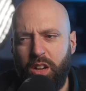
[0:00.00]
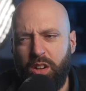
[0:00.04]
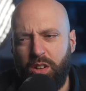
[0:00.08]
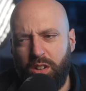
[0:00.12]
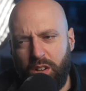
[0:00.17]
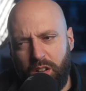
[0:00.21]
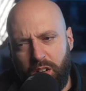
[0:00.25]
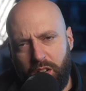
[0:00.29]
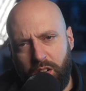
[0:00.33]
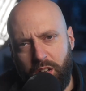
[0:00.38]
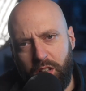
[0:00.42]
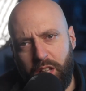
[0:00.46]

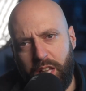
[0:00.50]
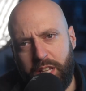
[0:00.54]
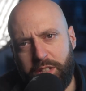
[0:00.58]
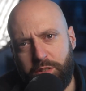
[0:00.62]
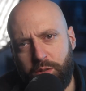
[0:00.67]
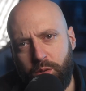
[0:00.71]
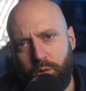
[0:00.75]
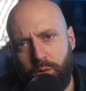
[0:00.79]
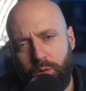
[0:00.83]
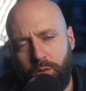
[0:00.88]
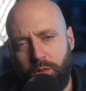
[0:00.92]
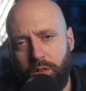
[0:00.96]
Oh, less
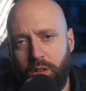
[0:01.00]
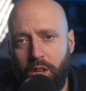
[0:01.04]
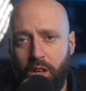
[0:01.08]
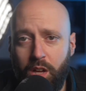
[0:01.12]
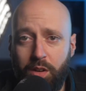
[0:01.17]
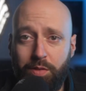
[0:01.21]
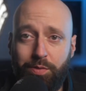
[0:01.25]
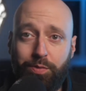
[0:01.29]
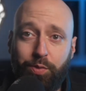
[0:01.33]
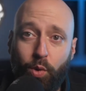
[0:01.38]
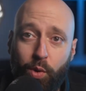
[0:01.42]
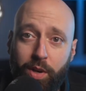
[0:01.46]
cool,
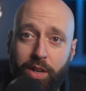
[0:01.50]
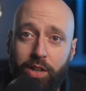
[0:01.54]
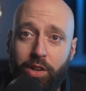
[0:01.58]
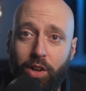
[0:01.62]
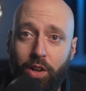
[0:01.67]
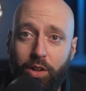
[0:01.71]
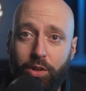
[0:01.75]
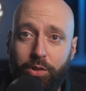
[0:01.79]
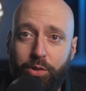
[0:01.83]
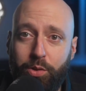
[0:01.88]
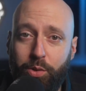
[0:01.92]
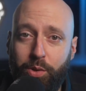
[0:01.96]

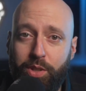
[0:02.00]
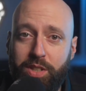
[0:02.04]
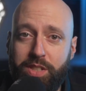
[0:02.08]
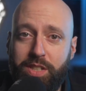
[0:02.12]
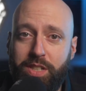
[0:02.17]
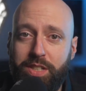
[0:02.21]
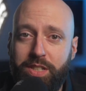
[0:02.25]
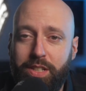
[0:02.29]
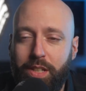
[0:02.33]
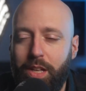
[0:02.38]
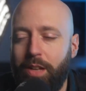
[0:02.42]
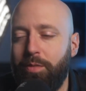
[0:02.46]
$40 duties
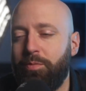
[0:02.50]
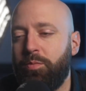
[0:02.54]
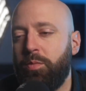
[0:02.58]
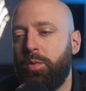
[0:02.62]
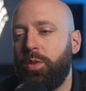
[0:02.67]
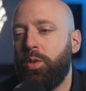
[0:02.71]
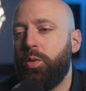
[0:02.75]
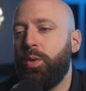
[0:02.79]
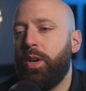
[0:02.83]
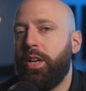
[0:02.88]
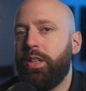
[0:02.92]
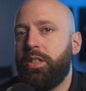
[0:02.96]
because it came from
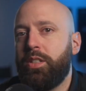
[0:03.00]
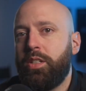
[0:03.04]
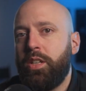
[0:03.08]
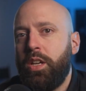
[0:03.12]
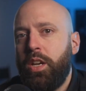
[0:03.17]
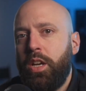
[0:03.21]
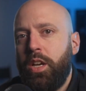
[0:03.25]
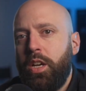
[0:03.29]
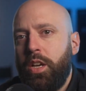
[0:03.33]
the U.S."